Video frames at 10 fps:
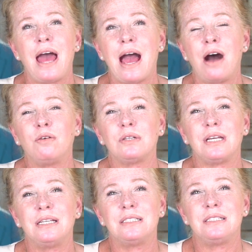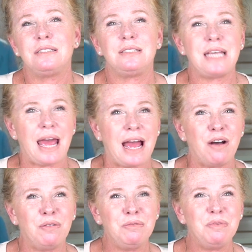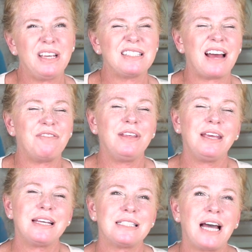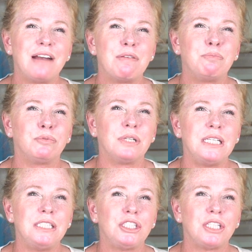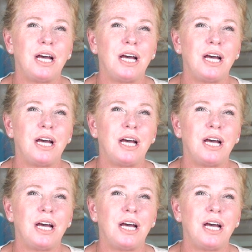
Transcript: out in town because I feel like it's kind of a breach